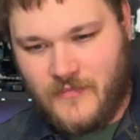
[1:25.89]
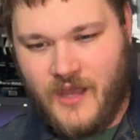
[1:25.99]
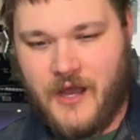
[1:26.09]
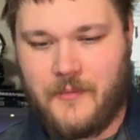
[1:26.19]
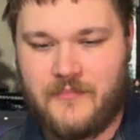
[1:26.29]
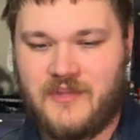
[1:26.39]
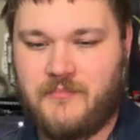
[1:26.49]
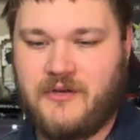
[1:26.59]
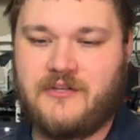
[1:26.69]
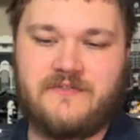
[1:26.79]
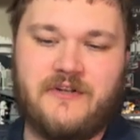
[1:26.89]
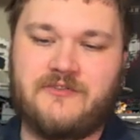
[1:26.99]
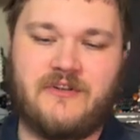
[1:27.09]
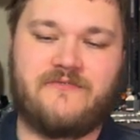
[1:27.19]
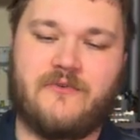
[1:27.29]
The build is very
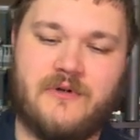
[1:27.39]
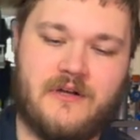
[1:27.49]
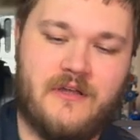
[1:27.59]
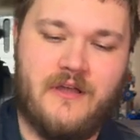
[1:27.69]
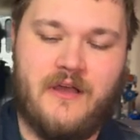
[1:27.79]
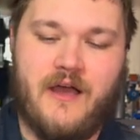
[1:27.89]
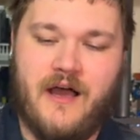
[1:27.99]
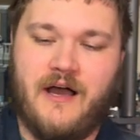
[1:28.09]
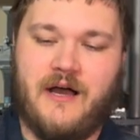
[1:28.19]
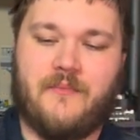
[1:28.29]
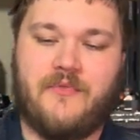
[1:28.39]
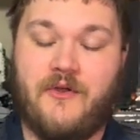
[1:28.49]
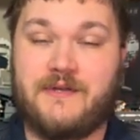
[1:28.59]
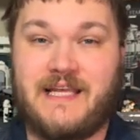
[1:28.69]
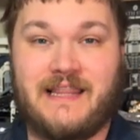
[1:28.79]
straightforward. There
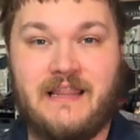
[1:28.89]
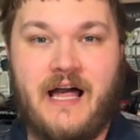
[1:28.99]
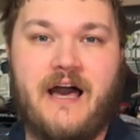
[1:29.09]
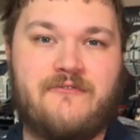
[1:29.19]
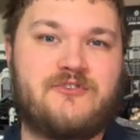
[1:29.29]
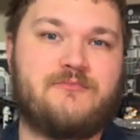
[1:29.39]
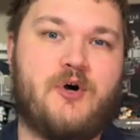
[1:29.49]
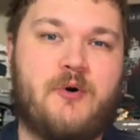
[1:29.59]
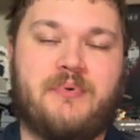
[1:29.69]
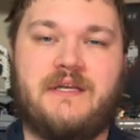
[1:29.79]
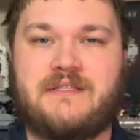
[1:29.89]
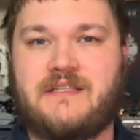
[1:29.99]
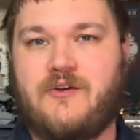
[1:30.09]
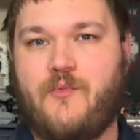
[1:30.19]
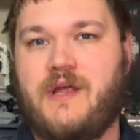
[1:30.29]
is a lot of small pieces
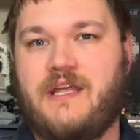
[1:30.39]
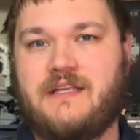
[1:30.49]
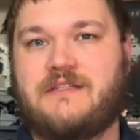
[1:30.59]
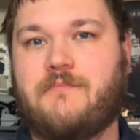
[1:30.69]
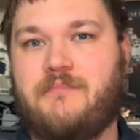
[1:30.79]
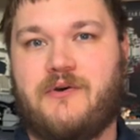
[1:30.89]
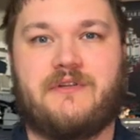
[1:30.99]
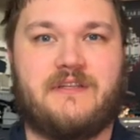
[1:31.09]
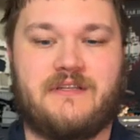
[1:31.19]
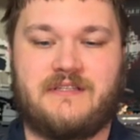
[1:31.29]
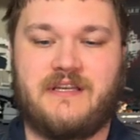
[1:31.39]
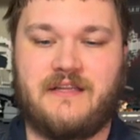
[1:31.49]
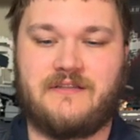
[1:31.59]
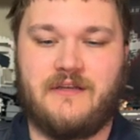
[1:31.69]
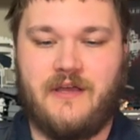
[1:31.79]
that went into building the
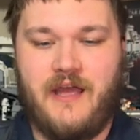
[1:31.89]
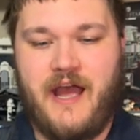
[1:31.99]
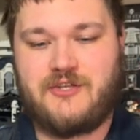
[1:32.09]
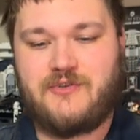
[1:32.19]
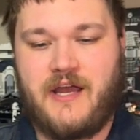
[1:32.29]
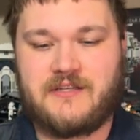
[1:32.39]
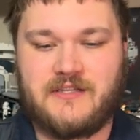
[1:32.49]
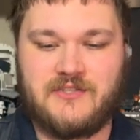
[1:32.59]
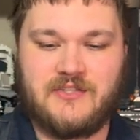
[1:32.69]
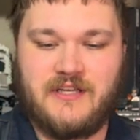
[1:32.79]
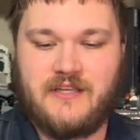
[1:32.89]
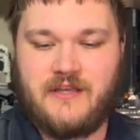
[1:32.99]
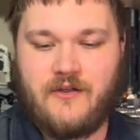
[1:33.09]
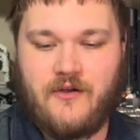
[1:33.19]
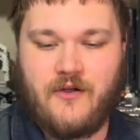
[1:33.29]
set. As you guys can see,
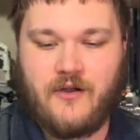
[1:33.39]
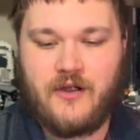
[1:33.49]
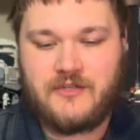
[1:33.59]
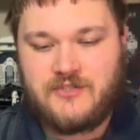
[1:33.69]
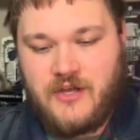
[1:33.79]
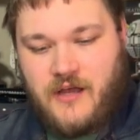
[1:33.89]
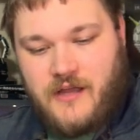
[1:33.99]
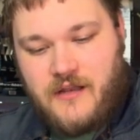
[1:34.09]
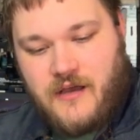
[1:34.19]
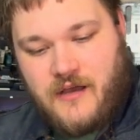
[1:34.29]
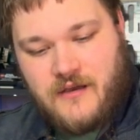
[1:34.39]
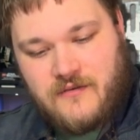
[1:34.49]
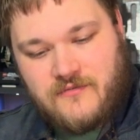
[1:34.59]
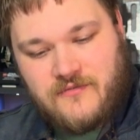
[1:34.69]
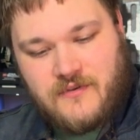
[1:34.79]
there are a ton
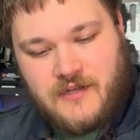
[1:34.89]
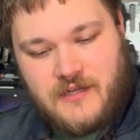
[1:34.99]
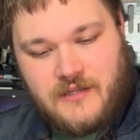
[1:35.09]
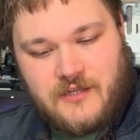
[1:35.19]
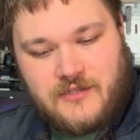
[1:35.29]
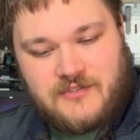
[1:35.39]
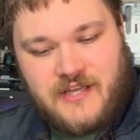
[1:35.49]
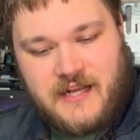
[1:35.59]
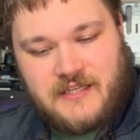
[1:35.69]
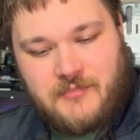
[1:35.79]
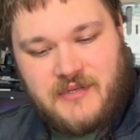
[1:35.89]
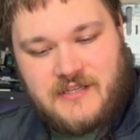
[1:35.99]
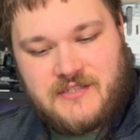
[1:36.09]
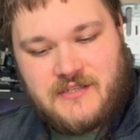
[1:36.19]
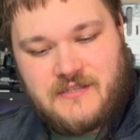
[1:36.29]
of little Technic
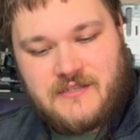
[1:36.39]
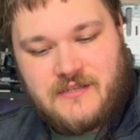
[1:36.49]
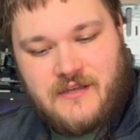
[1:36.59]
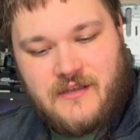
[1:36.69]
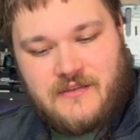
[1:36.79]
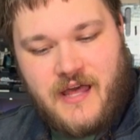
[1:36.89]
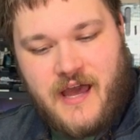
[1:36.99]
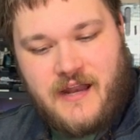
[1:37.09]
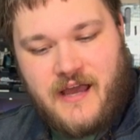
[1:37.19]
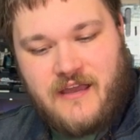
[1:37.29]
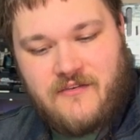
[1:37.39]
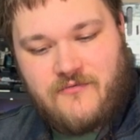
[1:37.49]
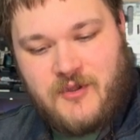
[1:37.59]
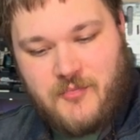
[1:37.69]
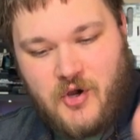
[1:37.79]
pieces that I have
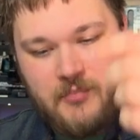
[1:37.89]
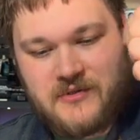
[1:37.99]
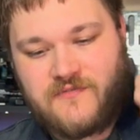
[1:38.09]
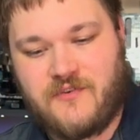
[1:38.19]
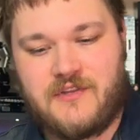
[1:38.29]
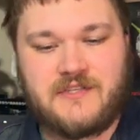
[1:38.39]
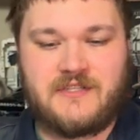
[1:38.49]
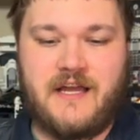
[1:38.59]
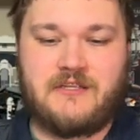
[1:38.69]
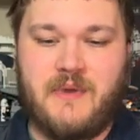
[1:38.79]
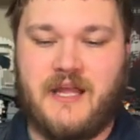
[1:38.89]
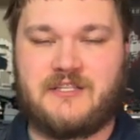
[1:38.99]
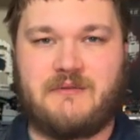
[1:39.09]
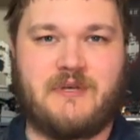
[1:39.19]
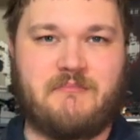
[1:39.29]
repurposed for this set to make it
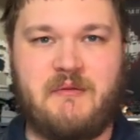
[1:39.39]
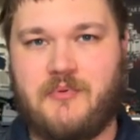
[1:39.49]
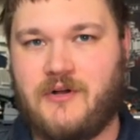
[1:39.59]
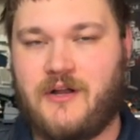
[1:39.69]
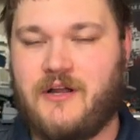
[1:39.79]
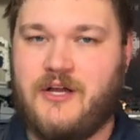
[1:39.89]
seem like people are,